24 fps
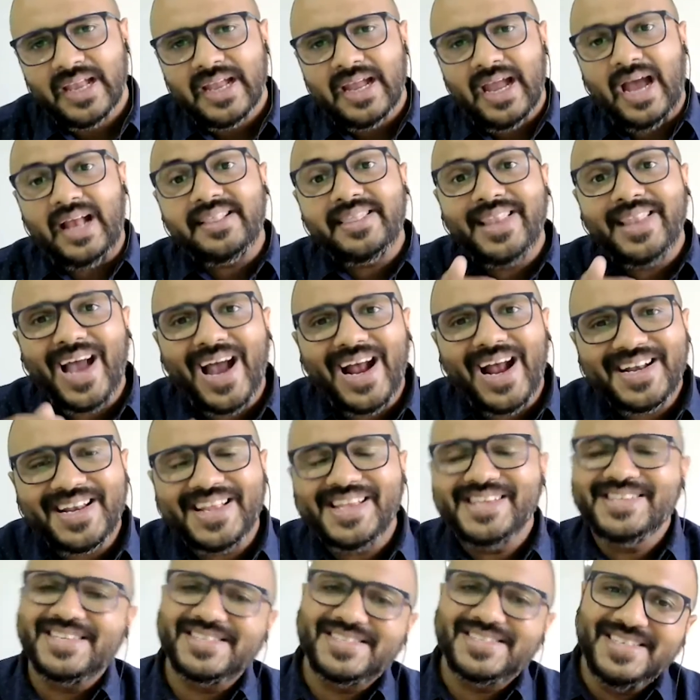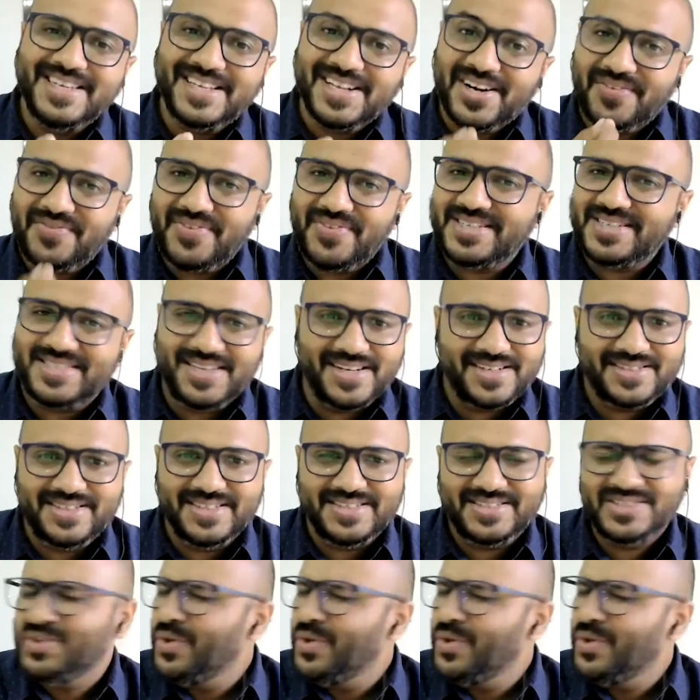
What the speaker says: And that is the secret of their success.